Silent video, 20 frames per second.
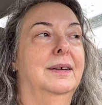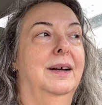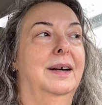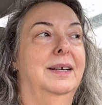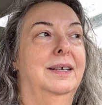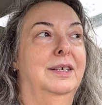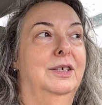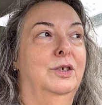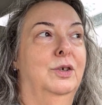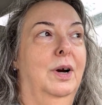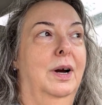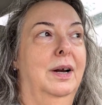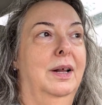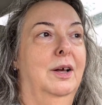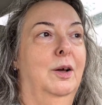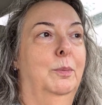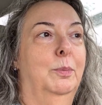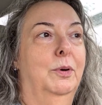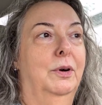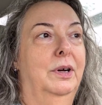I did try to
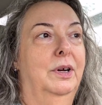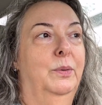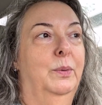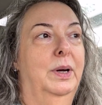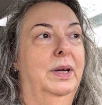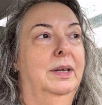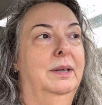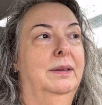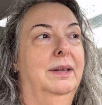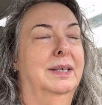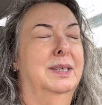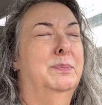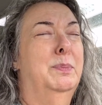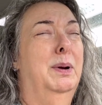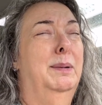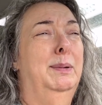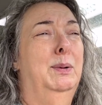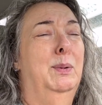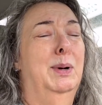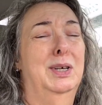help her anyway. That's
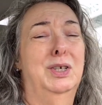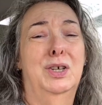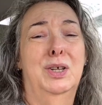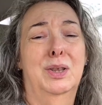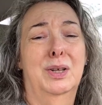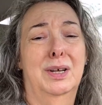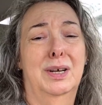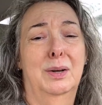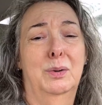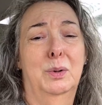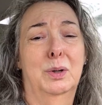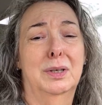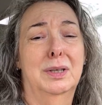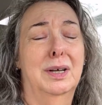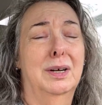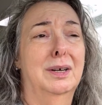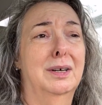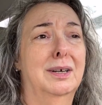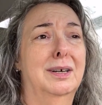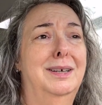probably why she thought I worked
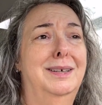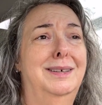there.